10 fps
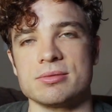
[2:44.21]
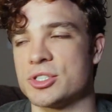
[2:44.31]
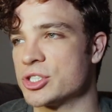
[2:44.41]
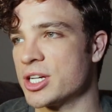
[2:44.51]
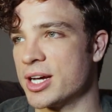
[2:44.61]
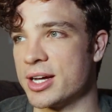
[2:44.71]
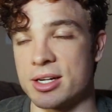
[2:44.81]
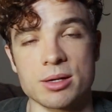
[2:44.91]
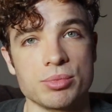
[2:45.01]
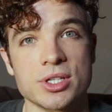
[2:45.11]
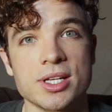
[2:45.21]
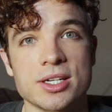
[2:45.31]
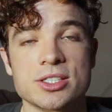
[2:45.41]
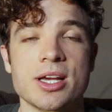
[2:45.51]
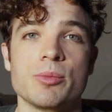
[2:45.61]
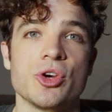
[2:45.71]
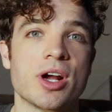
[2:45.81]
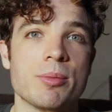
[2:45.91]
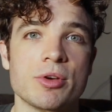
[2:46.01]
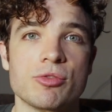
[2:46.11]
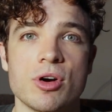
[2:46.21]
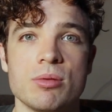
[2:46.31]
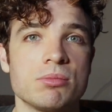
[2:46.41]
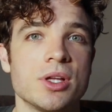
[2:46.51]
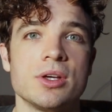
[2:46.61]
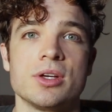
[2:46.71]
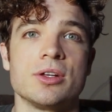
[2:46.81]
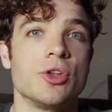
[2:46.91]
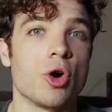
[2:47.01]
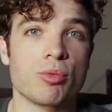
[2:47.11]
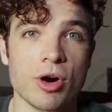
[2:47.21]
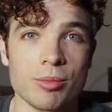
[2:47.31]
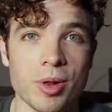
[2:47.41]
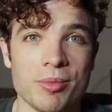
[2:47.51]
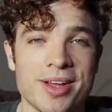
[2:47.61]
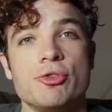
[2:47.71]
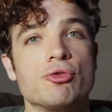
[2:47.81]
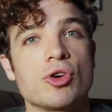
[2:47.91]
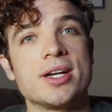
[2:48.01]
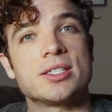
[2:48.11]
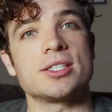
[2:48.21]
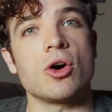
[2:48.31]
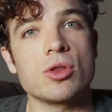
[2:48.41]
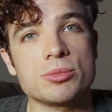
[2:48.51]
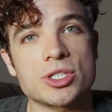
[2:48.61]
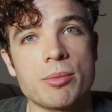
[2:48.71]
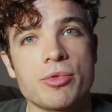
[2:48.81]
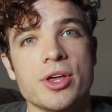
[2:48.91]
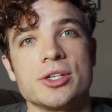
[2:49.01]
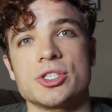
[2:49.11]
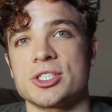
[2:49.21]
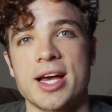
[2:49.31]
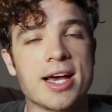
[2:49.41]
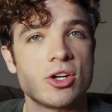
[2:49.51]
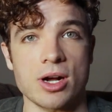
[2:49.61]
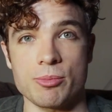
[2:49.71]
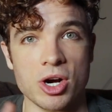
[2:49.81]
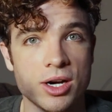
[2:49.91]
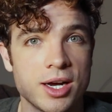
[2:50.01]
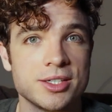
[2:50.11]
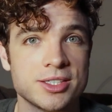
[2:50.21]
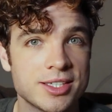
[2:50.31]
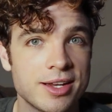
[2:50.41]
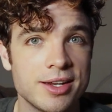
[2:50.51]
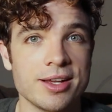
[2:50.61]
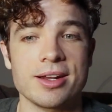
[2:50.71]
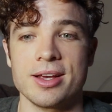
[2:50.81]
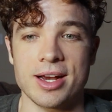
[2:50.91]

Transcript: Just say, I completely understand where you're coming from, no problem. If you've tried to sell them something, just say, hey, look, I'm not gonna unsend it.